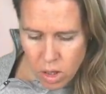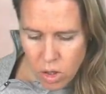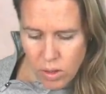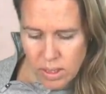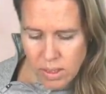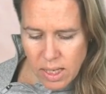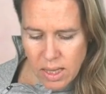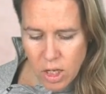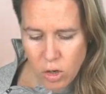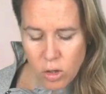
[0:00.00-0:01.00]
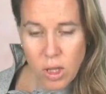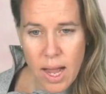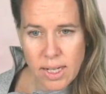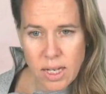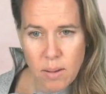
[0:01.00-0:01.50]
you can see that you're
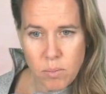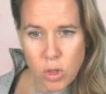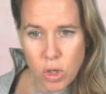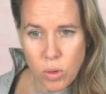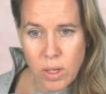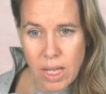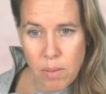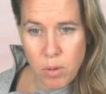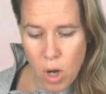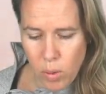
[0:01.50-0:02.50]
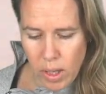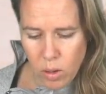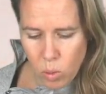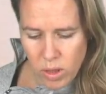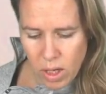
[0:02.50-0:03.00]
lined up to keep going
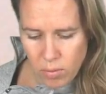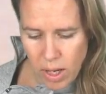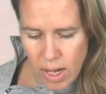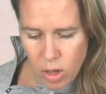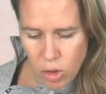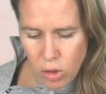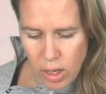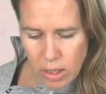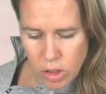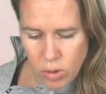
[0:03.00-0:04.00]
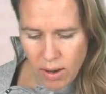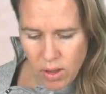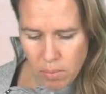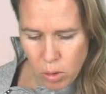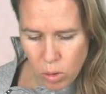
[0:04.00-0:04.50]
with that right angle unit because you have
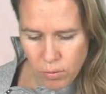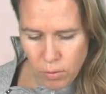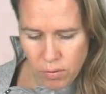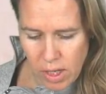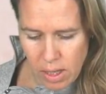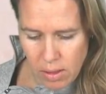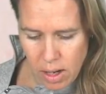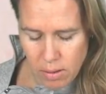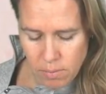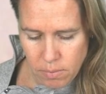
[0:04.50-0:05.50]
that beautiful V in there.